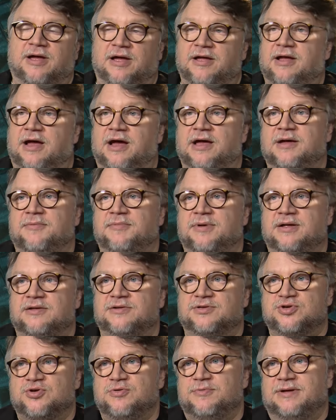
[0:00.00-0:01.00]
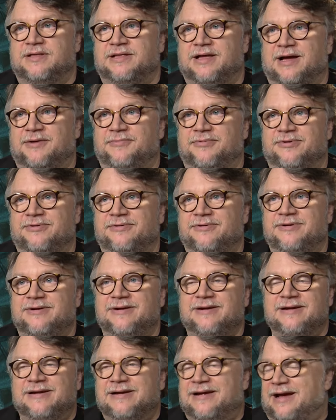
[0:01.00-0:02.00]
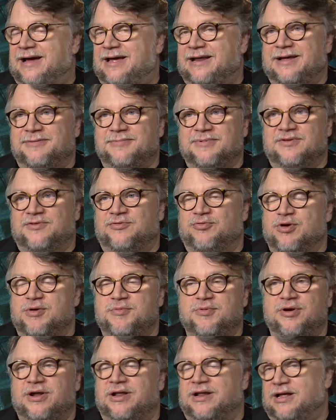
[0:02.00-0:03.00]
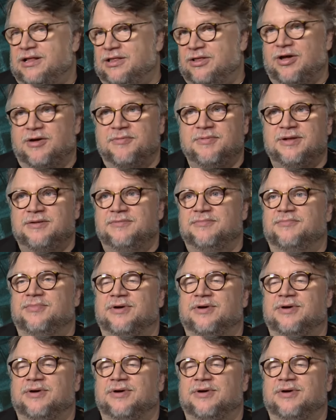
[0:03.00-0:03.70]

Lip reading: I am a scuba diver and I'm a swimmer and I love it,